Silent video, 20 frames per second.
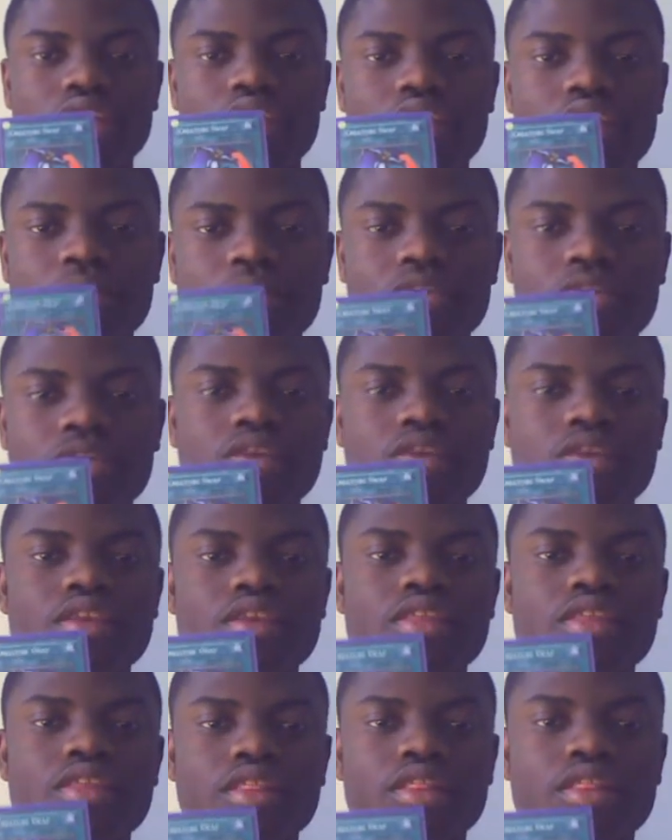Especially
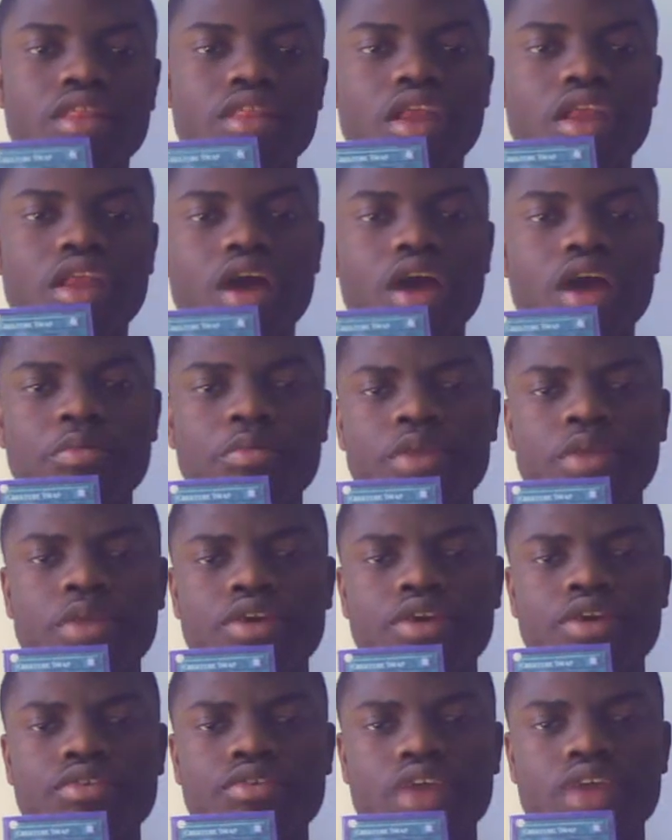since a lot of
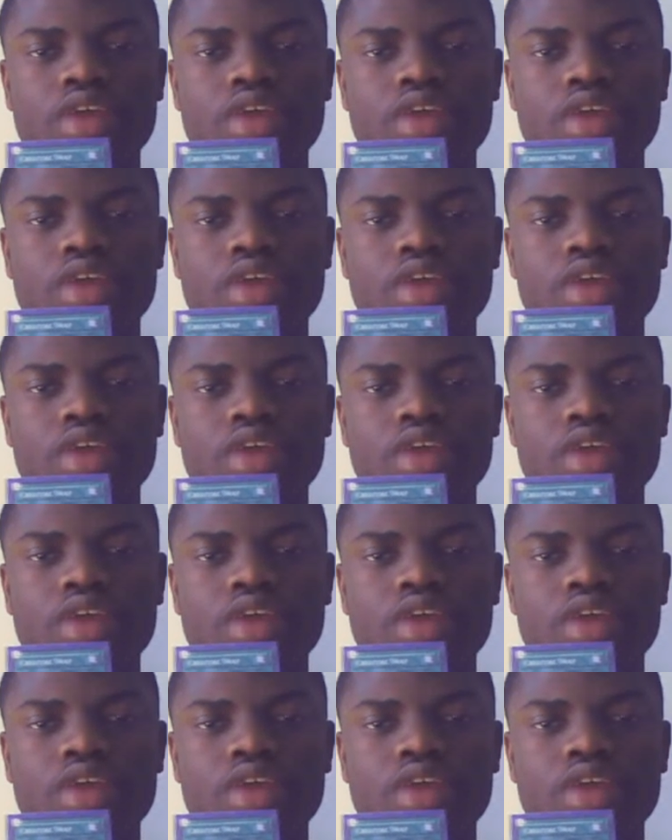players